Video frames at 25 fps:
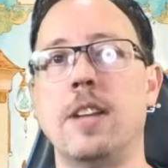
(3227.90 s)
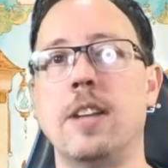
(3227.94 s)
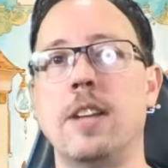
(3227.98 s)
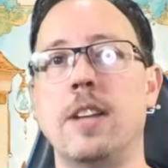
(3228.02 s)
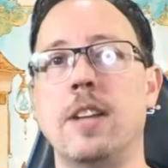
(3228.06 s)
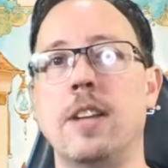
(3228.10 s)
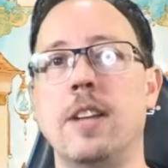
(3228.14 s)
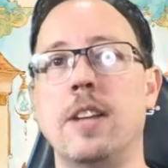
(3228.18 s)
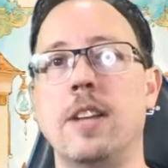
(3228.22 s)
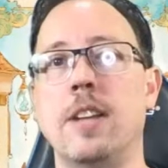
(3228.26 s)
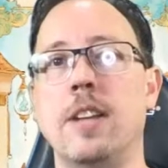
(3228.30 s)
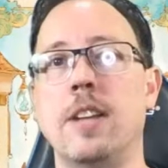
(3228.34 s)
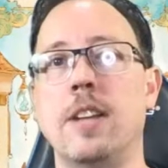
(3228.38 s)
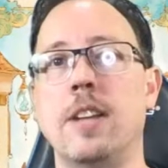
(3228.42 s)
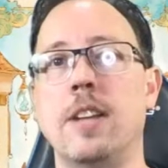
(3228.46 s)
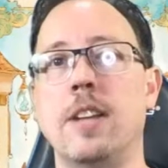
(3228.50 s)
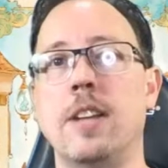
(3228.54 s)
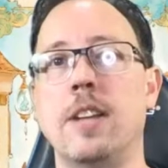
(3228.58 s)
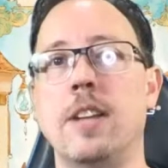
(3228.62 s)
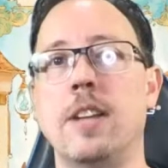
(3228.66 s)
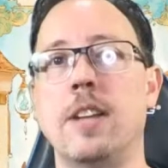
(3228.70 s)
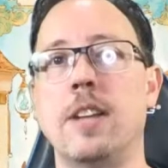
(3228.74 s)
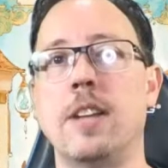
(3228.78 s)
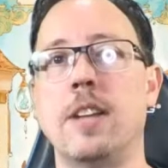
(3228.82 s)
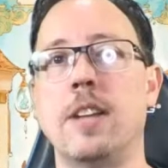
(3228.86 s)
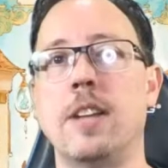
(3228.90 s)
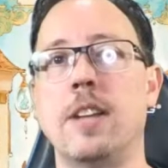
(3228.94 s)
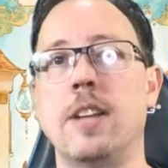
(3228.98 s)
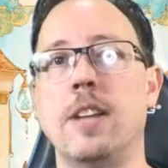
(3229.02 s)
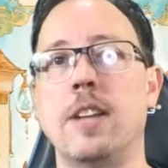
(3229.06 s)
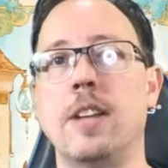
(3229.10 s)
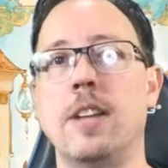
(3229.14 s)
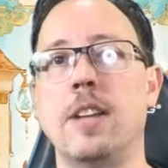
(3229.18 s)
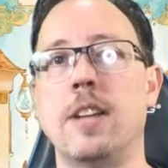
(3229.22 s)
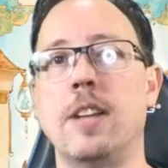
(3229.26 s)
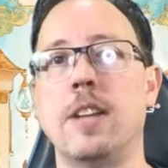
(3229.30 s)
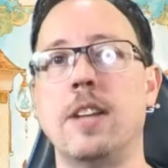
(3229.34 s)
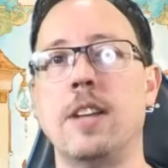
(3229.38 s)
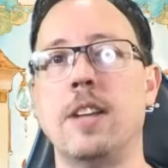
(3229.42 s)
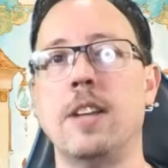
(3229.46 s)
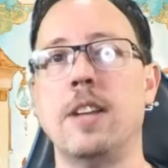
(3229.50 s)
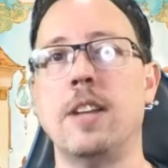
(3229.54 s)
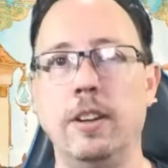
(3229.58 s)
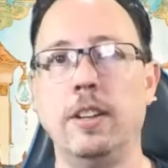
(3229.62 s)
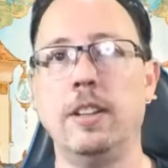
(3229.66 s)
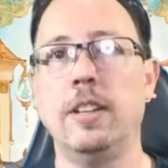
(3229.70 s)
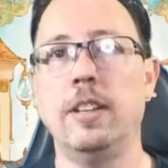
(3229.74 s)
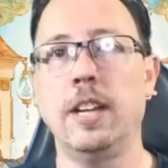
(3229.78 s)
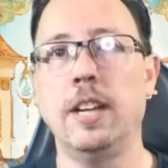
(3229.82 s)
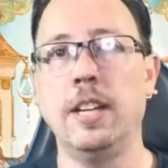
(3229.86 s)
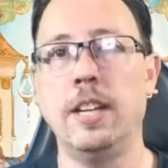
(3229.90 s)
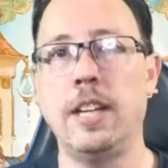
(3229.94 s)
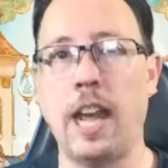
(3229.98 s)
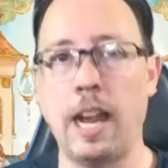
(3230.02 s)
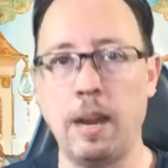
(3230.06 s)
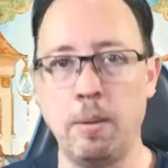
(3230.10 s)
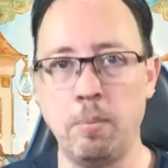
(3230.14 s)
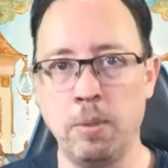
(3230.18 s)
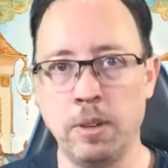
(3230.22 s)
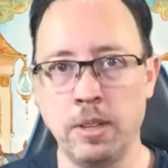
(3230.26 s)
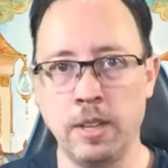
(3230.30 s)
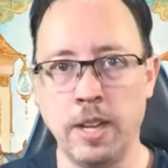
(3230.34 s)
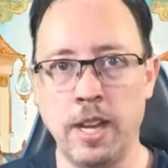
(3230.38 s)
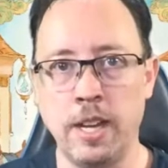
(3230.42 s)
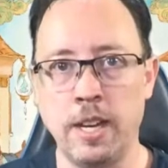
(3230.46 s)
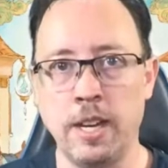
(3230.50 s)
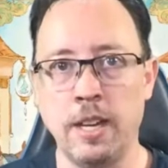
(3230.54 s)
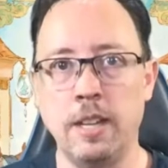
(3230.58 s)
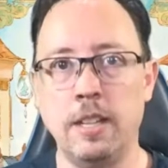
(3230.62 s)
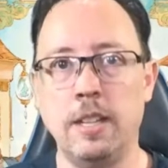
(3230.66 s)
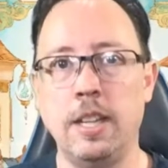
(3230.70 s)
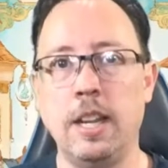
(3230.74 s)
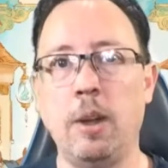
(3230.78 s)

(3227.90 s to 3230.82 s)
The deluxe includes everything game related.